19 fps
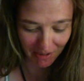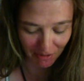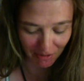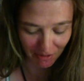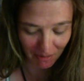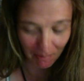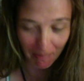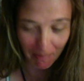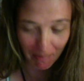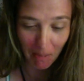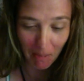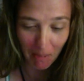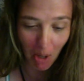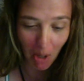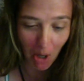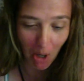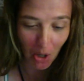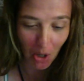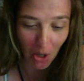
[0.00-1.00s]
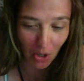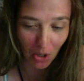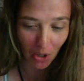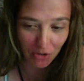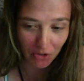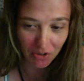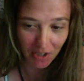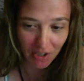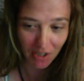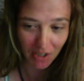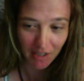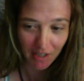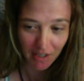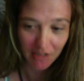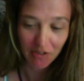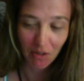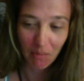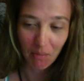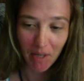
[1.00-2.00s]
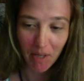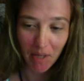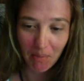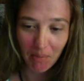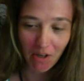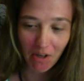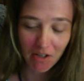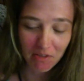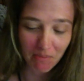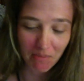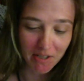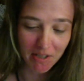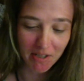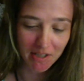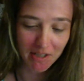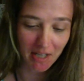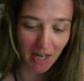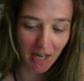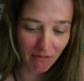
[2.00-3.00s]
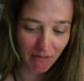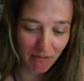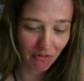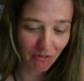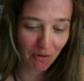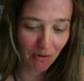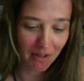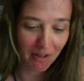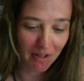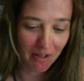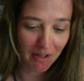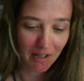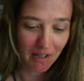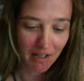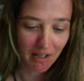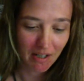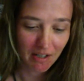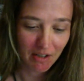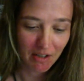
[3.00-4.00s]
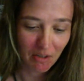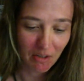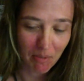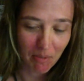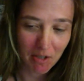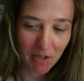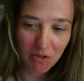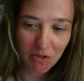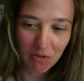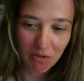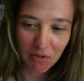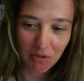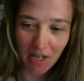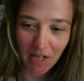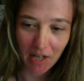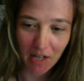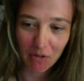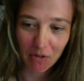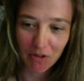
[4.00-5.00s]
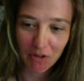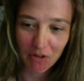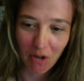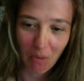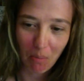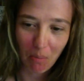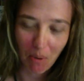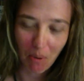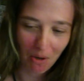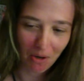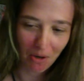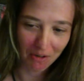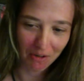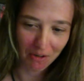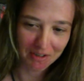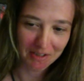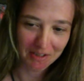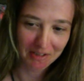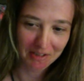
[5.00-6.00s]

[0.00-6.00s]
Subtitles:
the menopause. So menopause must stand for your menstrual cycle is on pause.